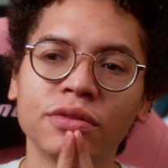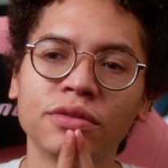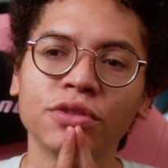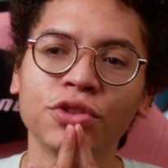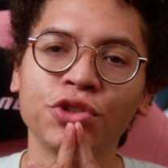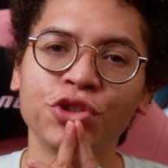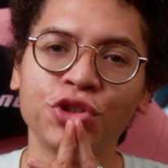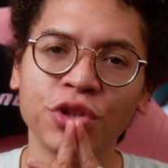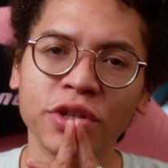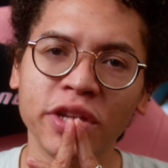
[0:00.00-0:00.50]

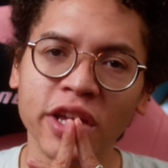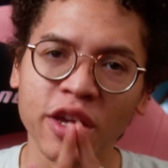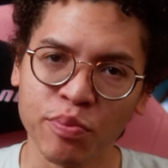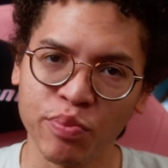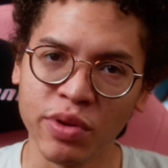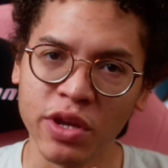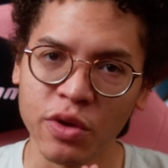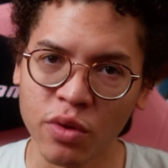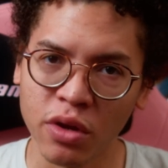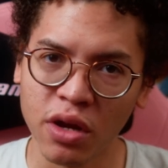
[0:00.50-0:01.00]
should get
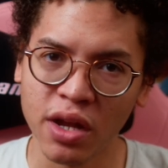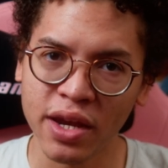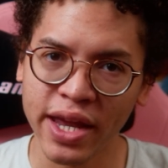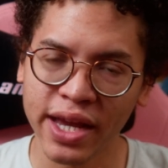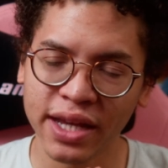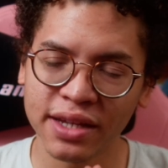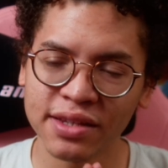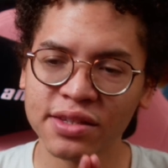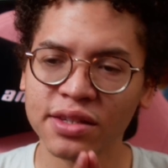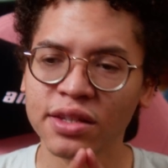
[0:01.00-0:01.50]
B-RAW
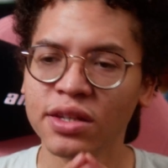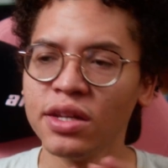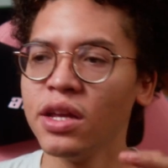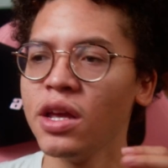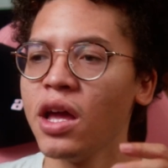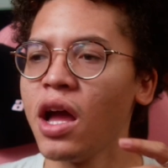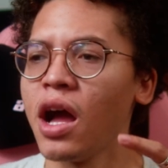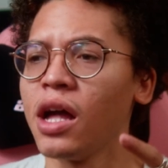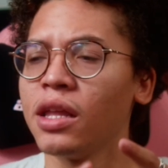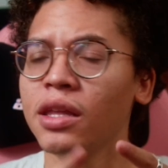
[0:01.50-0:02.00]
next?
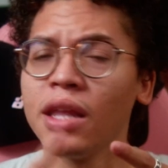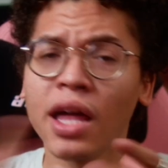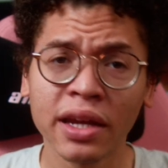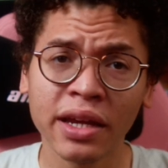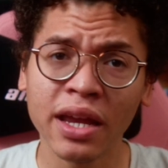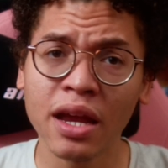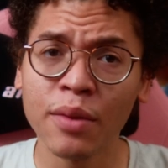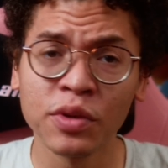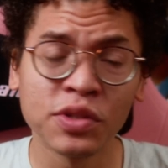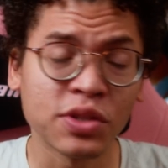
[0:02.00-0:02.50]
A lot of
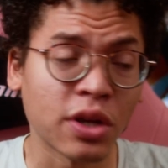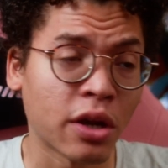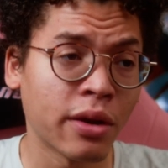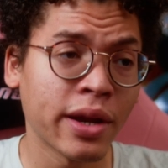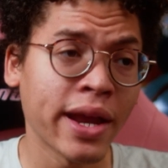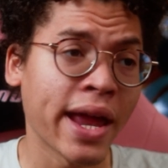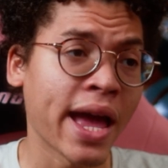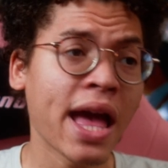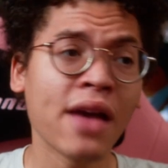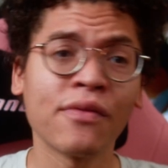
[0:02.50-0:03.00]
cameras already
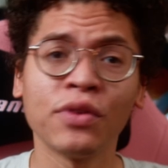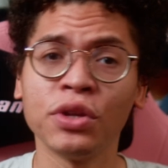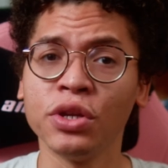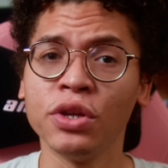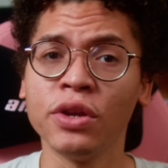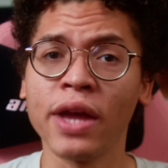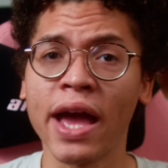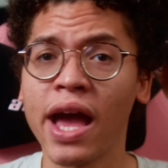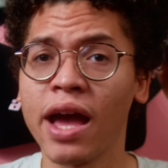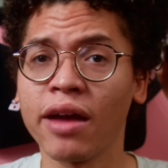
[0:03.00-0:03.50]
have it. You
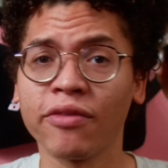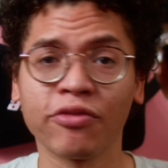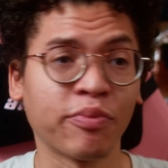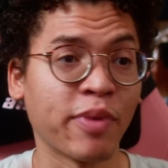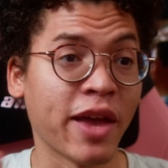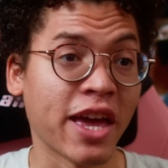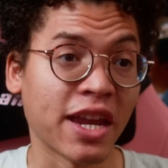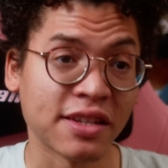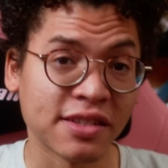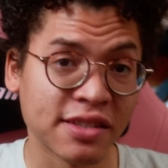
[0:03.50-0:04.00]
have
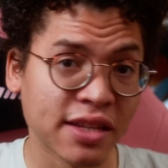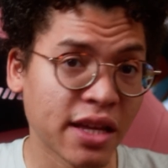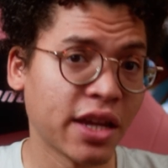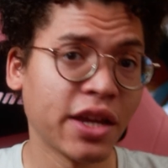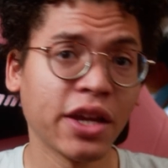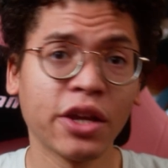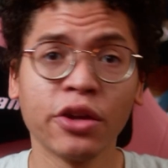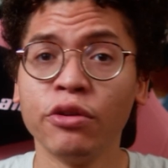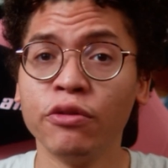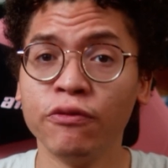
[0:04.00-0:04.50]

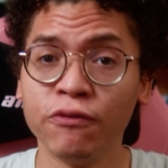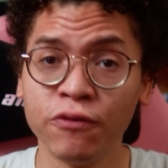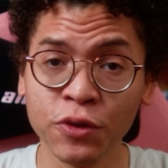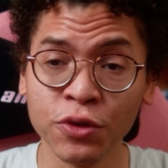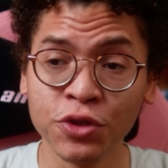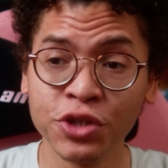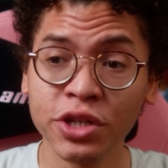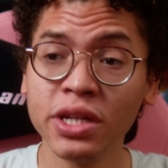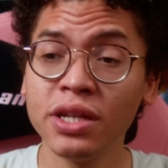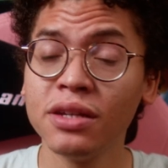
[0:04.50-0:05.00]
Panasonic,
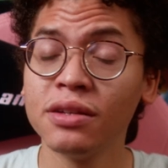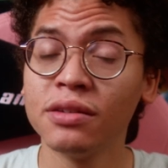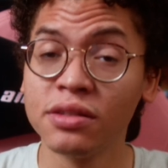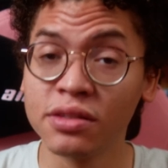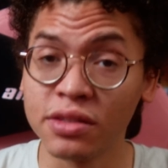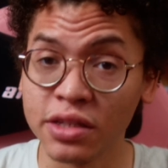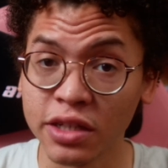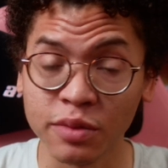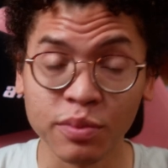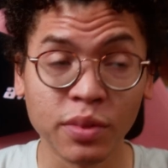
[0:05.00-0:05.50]
Fuji,
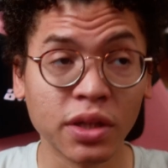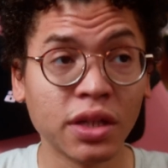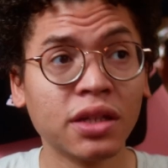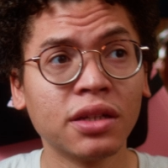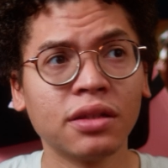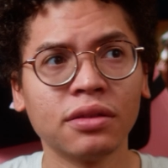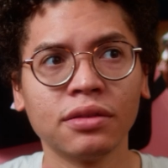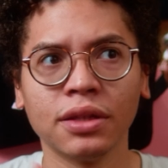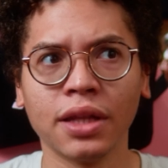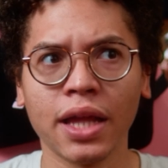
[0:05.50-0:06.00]
Sigma,
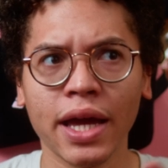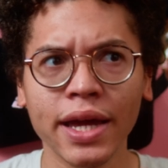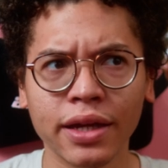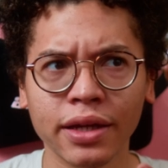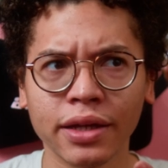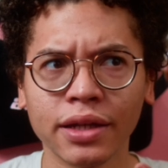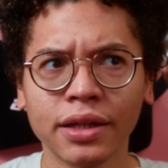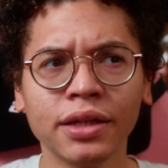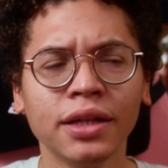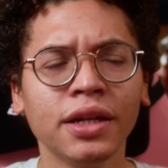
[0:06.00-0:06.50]

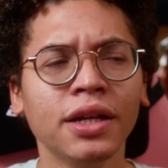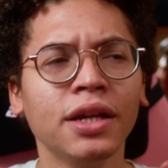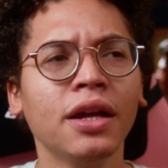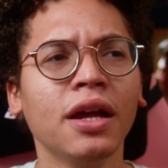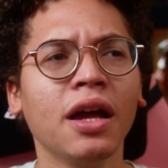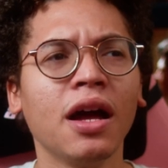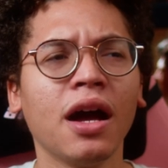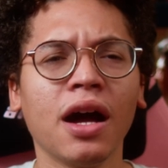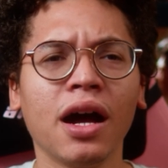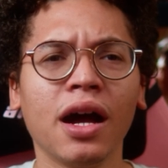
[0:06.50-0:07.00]
Leica,
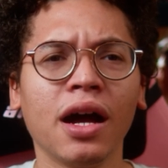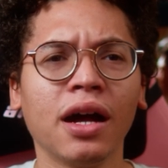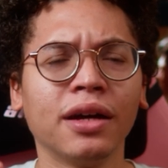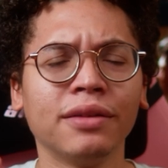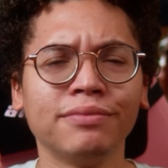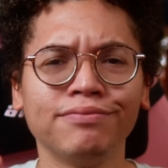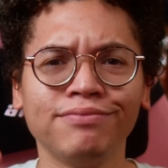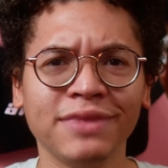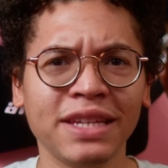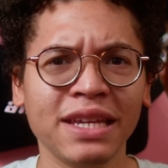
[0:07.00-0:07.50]

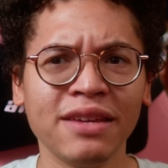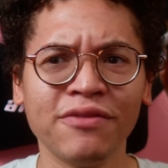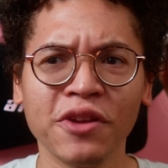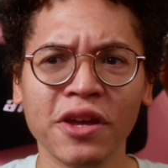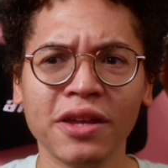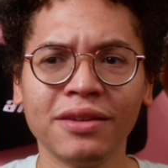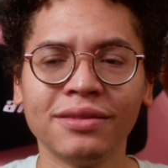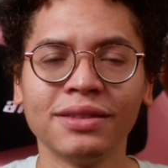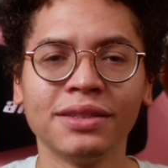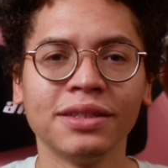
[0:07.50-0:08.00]

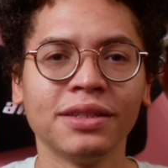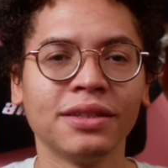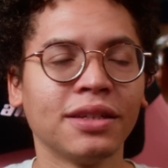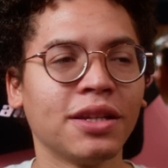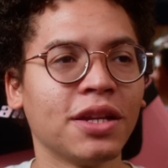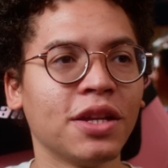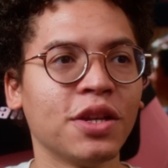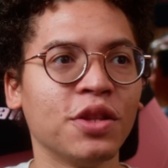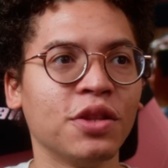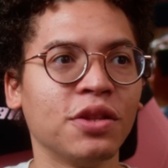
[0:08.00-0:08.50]
even
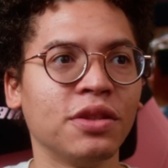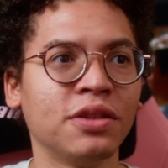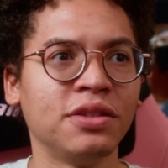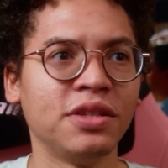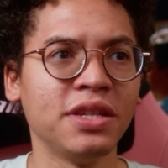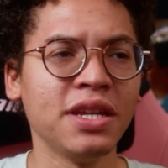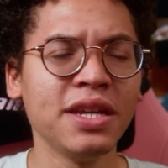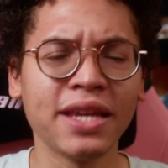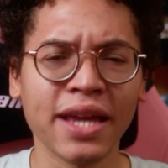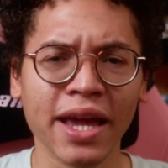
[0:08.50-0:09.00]

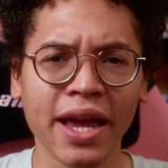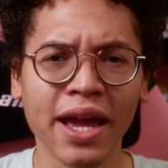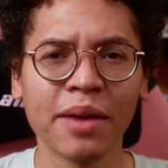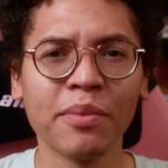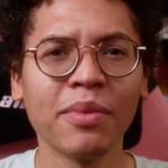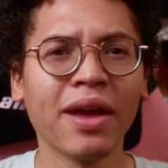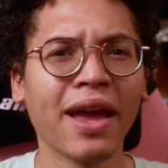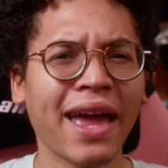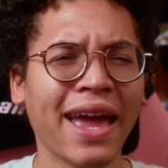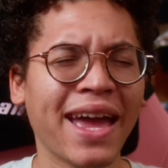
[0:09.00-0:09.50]

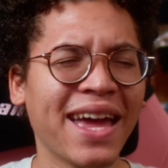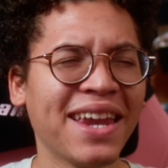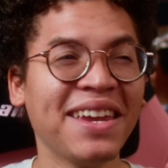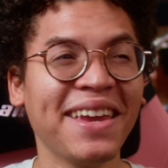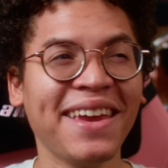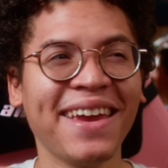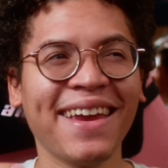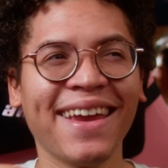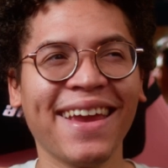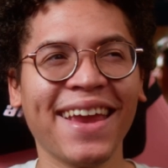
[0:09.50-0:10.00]
Zcam, and
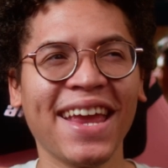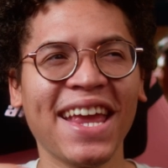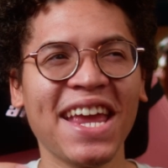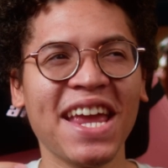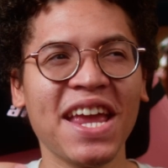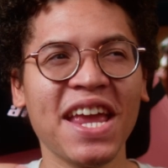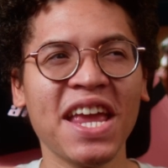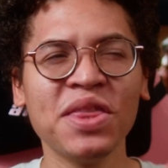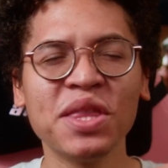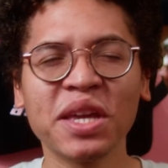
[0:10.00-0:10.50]

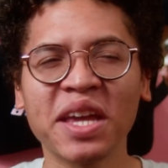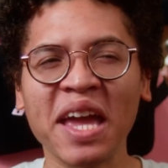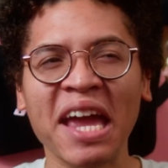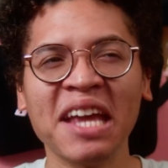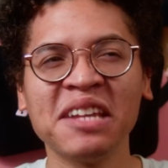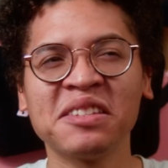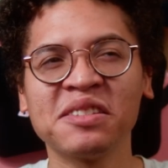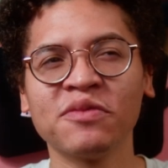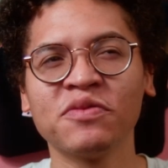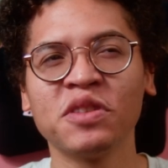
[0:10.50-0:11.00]
in the
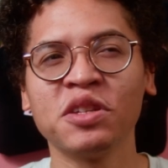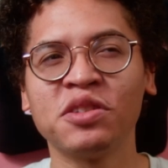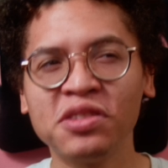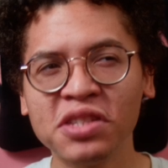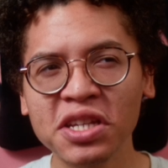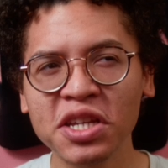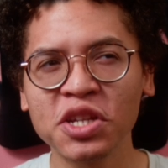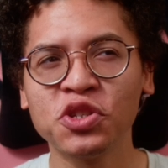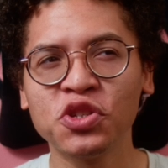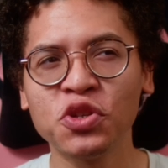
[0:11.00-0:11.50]
case of the
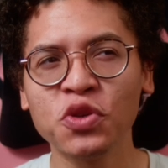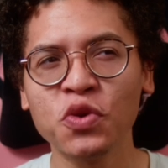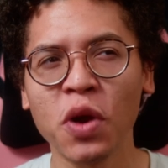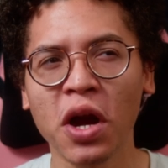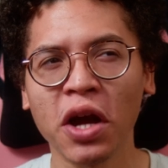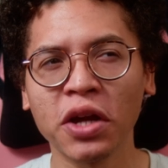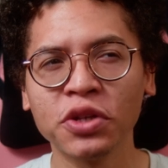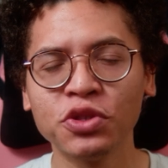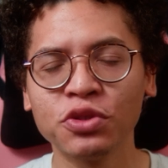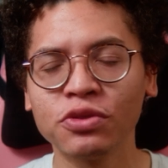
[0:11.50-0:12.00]

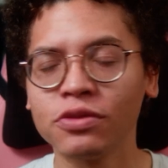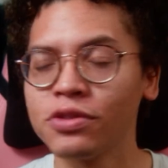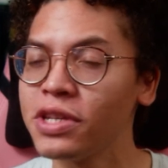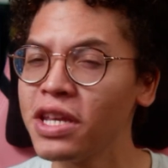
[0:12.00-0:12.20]
C300